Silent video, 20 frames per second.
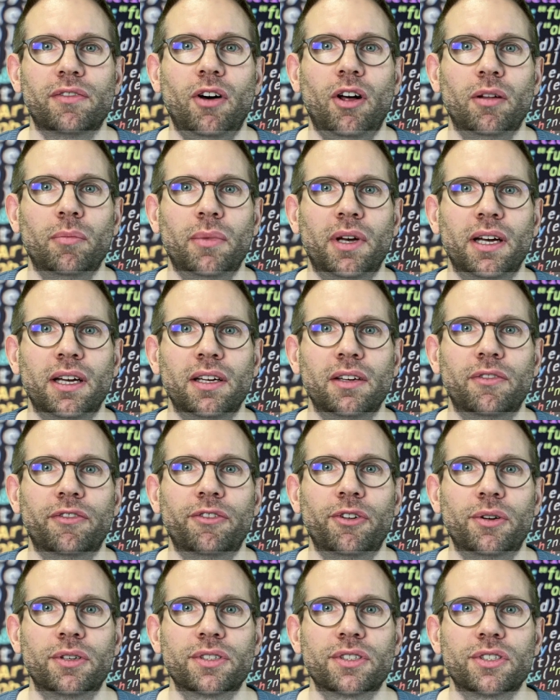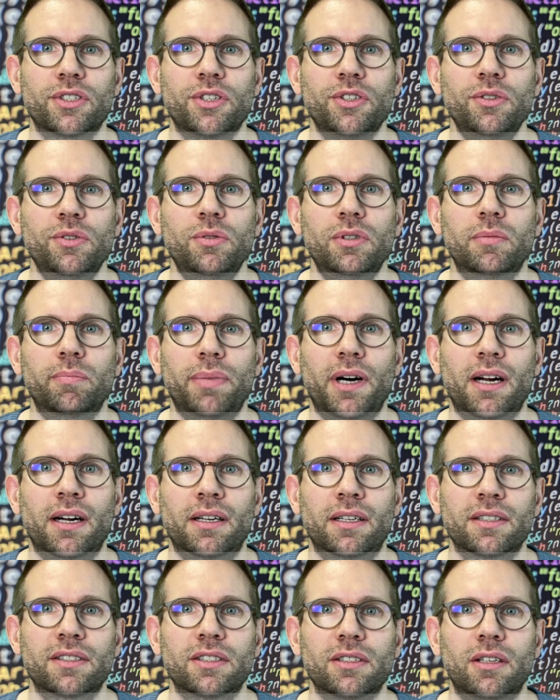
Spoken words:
on my first two parts